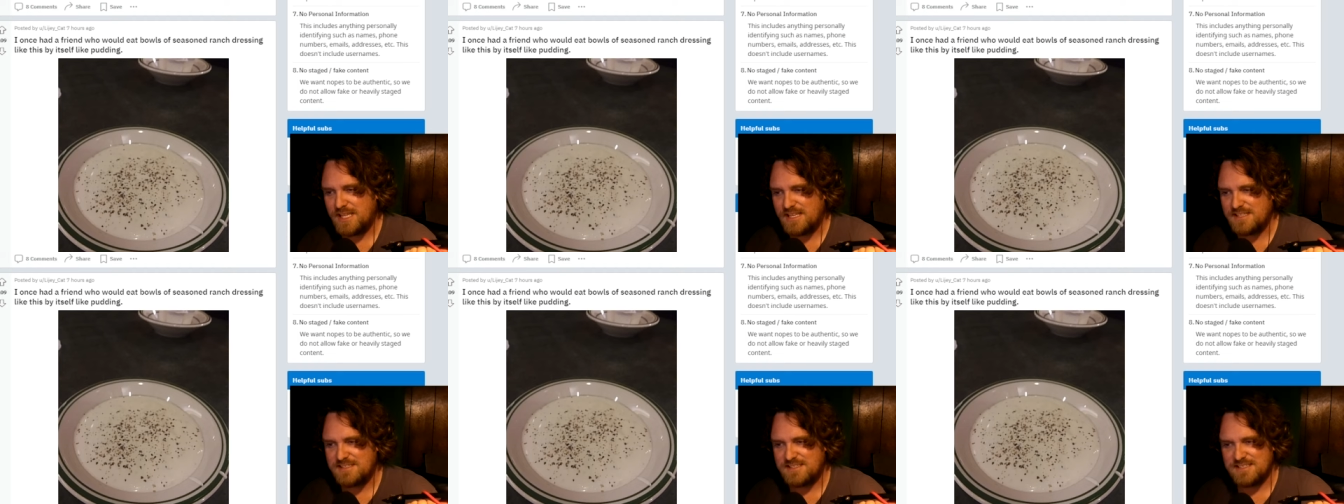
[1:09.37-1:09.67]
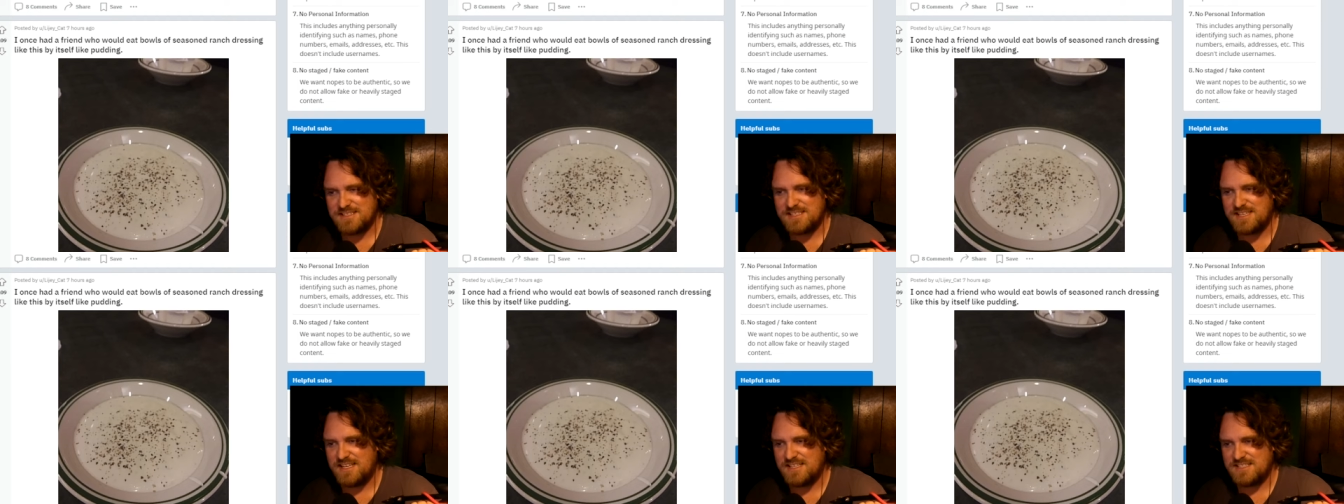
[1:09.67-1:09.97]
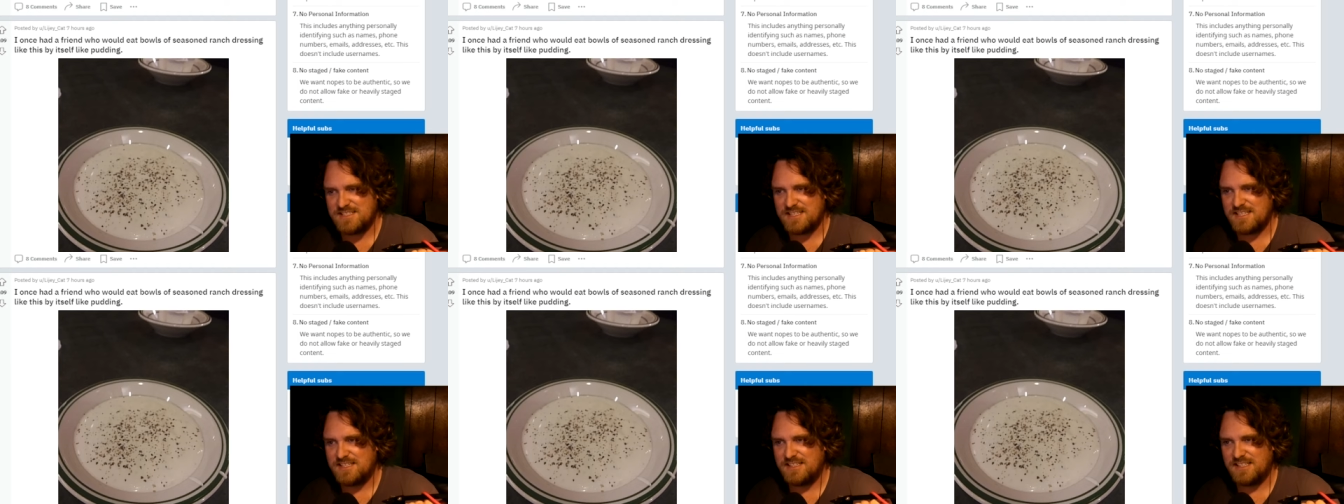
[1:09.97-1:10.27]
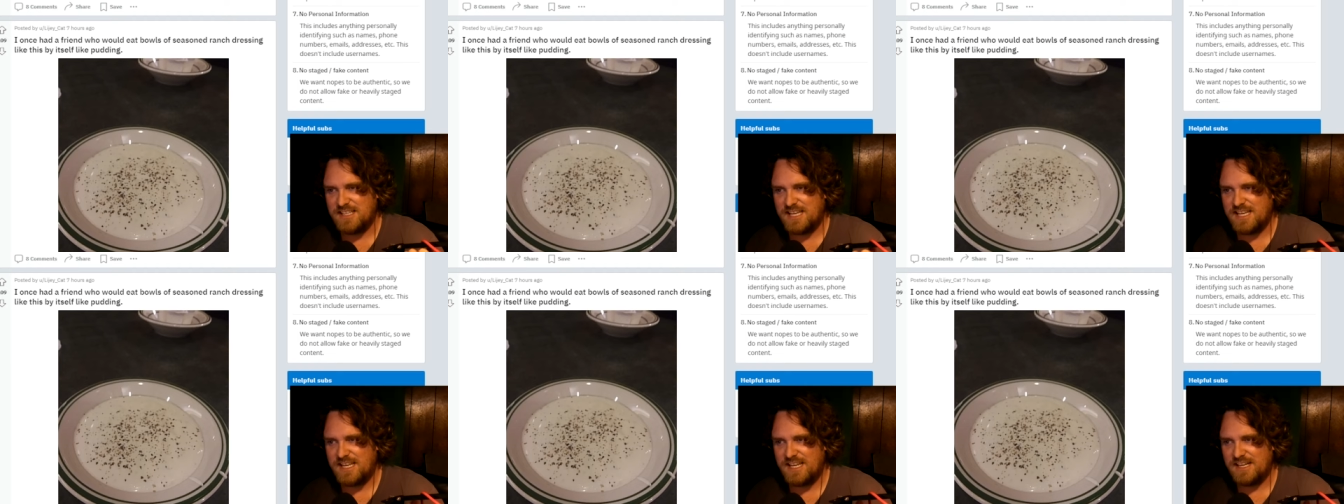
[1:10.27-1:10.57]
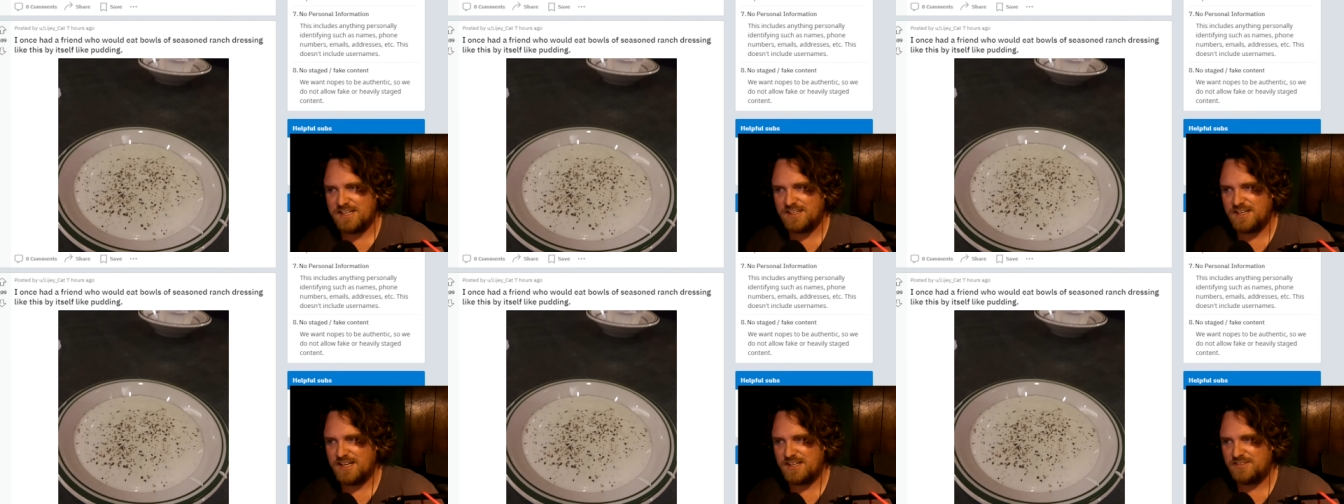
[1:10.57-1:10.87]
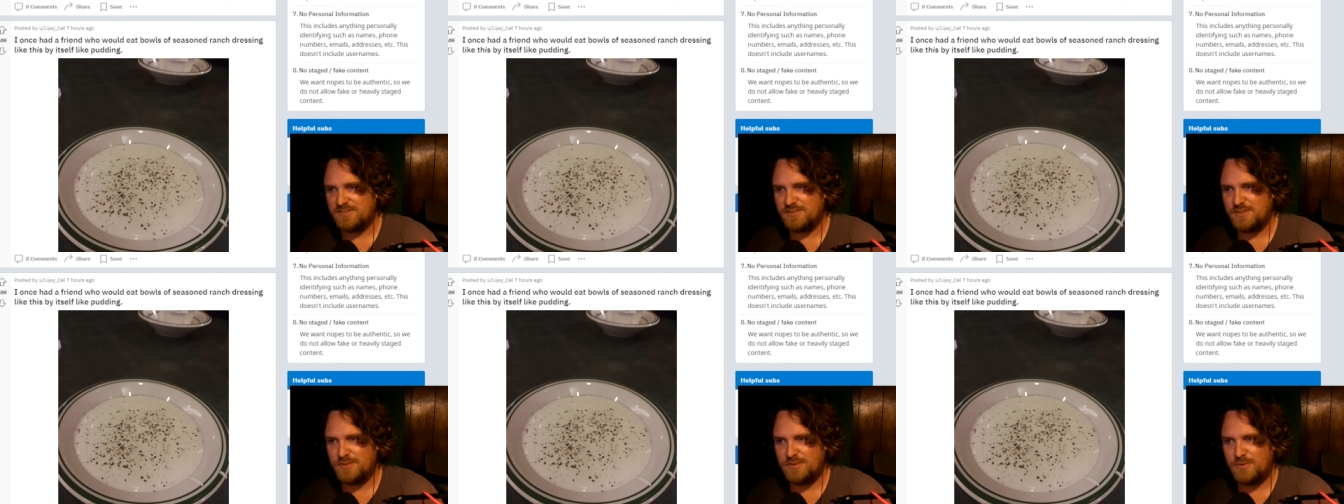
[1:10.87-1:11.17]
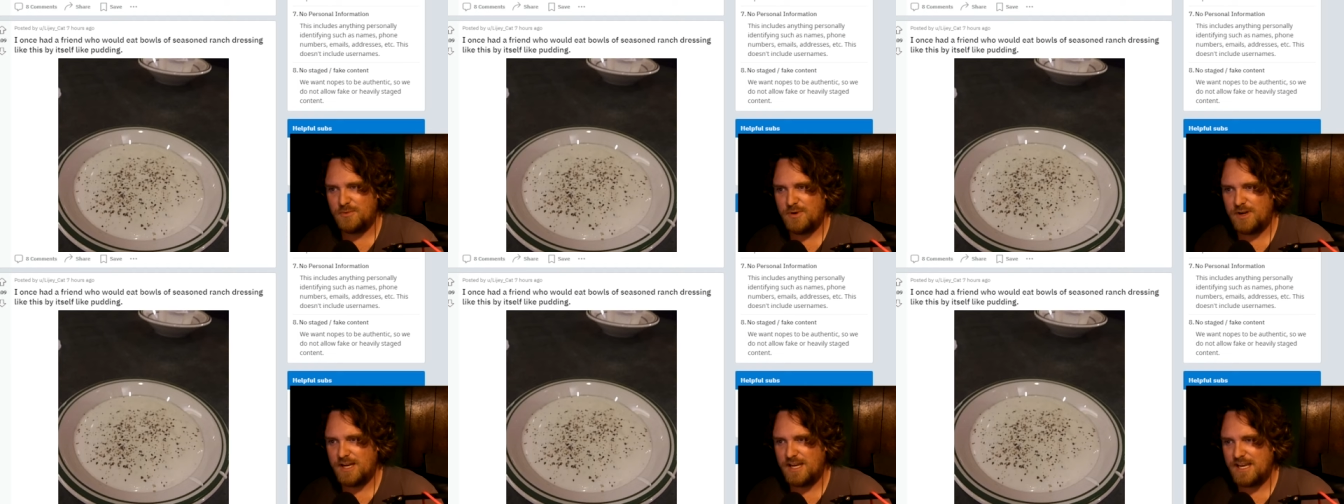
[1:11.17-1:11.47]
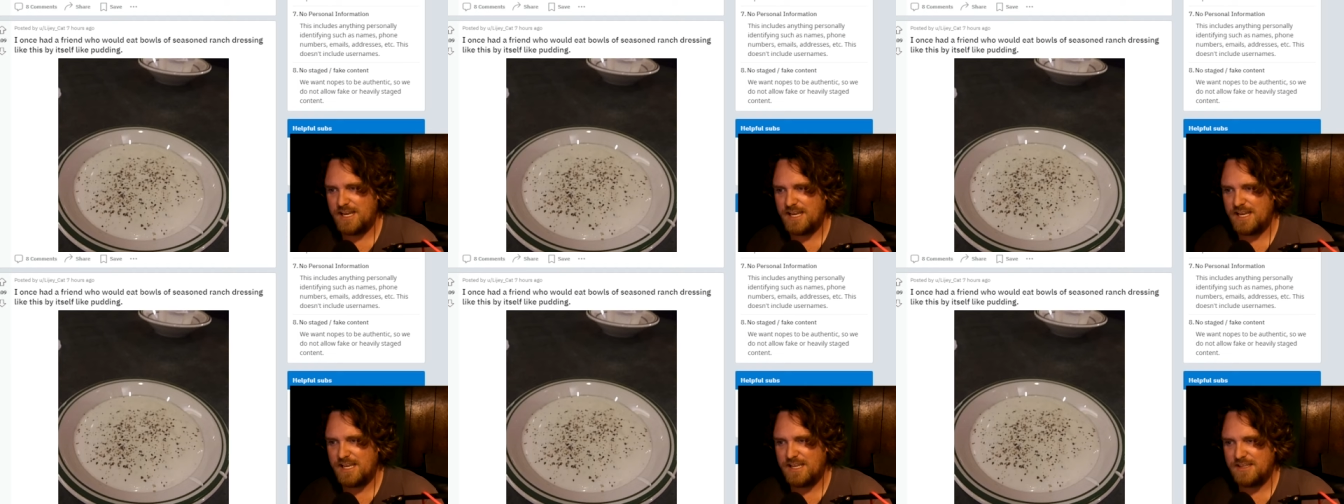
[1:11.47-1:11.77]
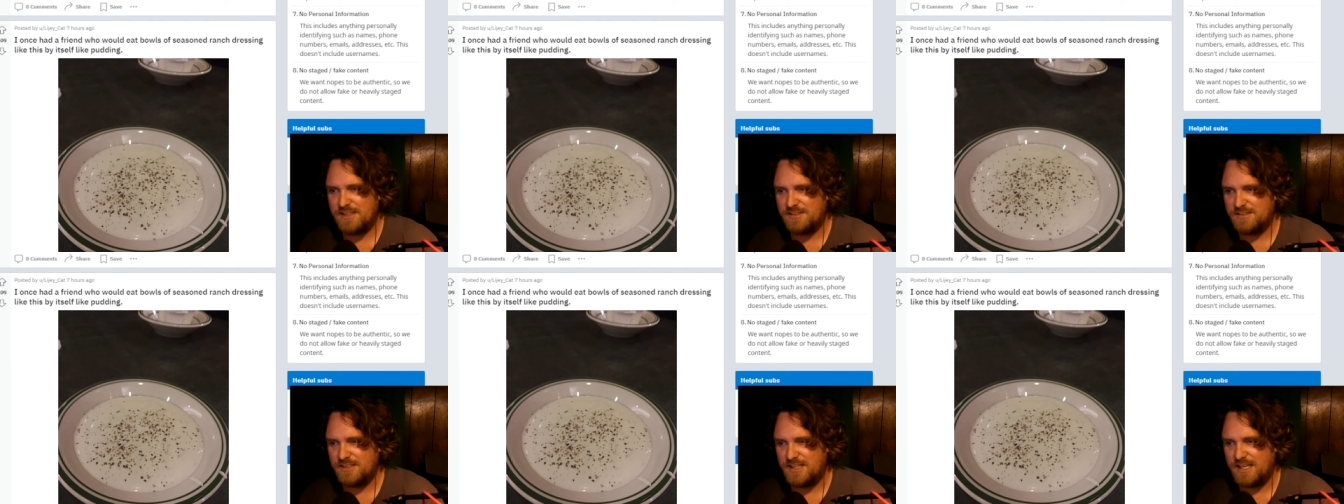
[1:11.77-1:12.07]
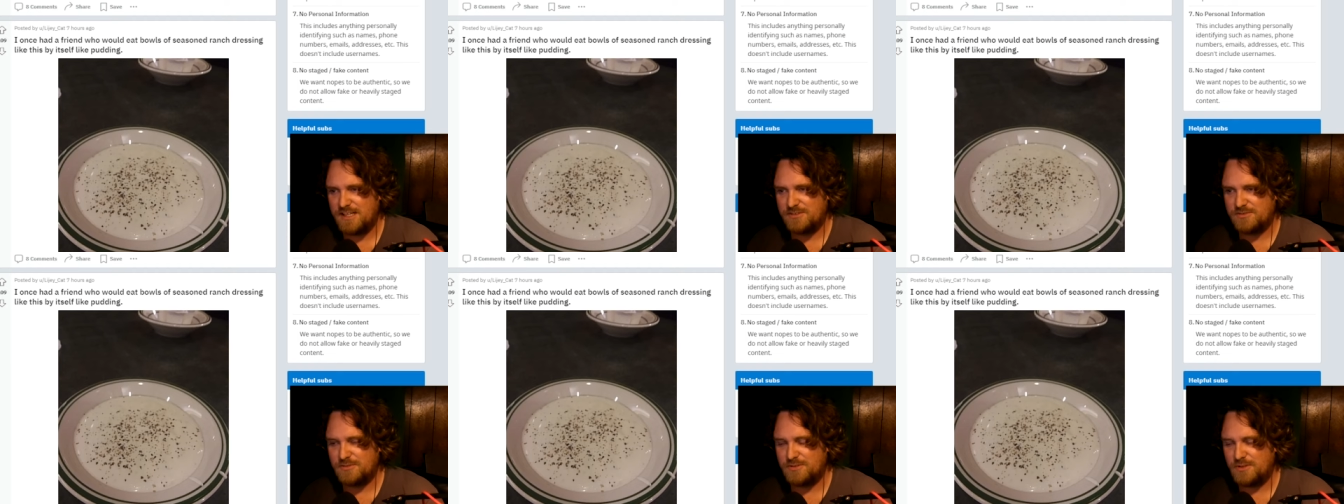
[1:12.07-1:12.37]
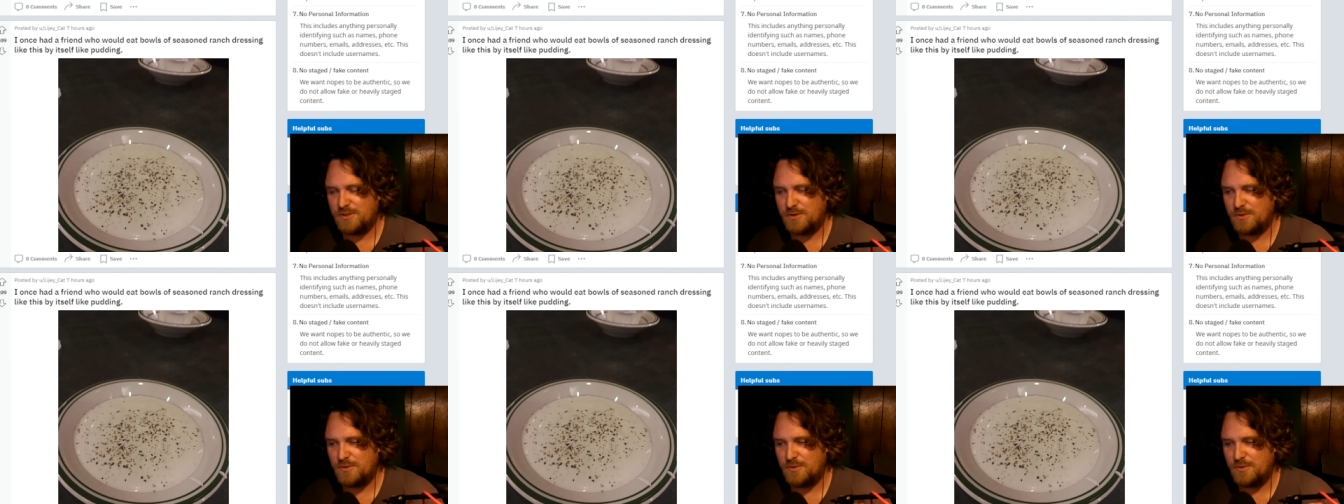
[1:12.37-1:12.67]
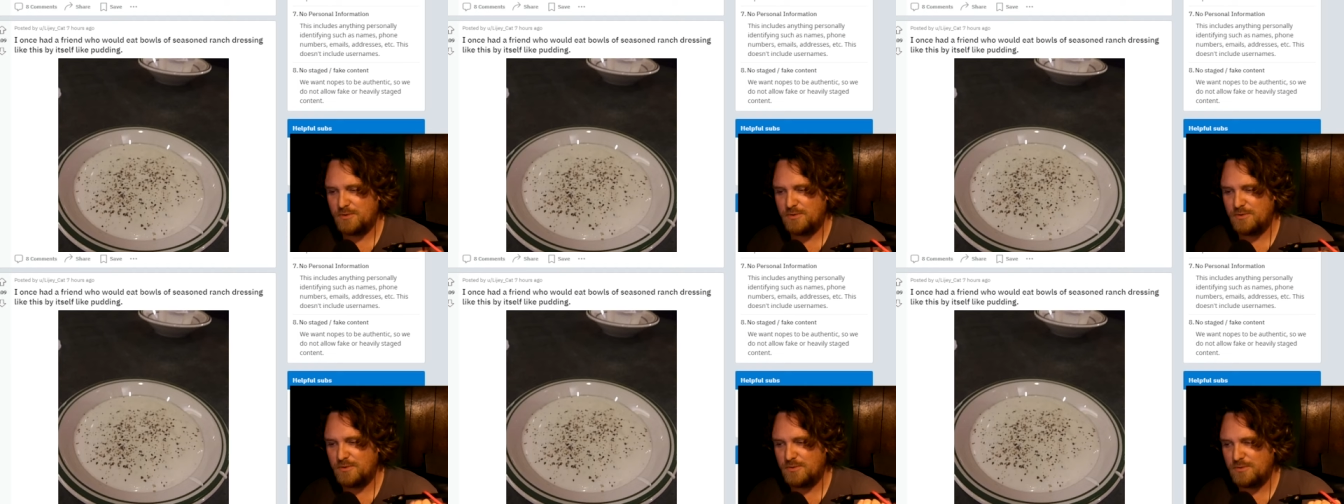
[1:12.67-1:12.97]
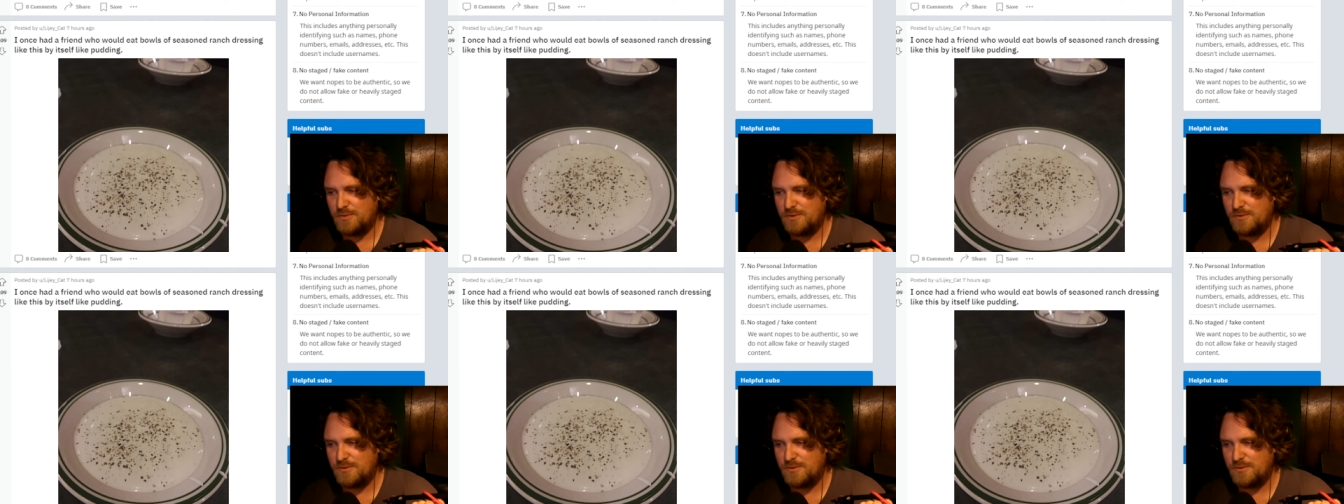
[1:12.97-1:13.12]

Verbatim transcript: but that's disgusting. Like, I don't, I don't know why I don't know